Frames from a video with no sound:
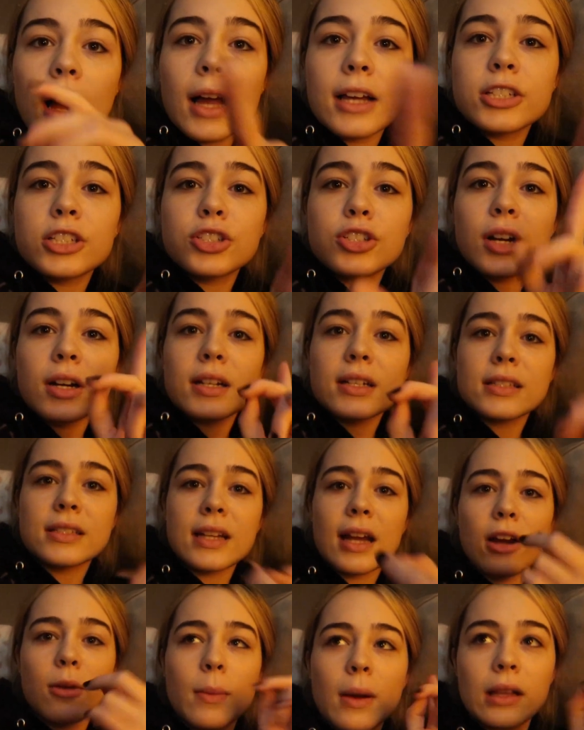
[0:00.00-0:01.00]
I should try to
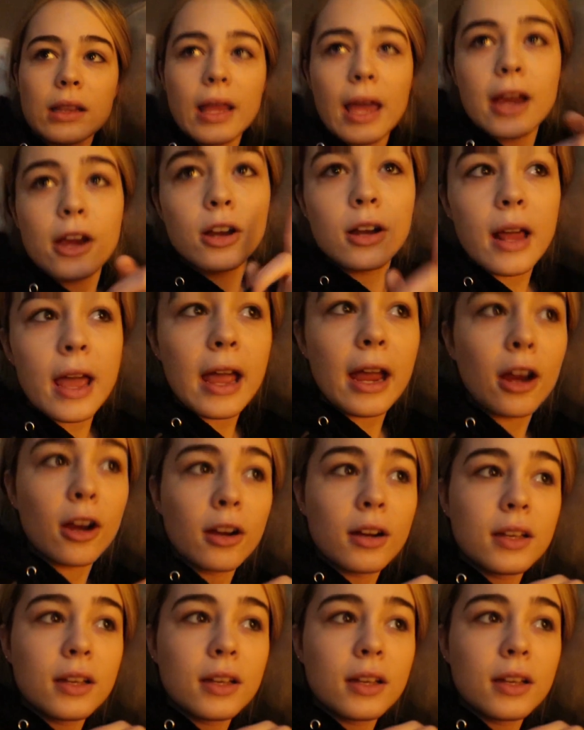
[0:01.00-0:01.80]
style my layered hair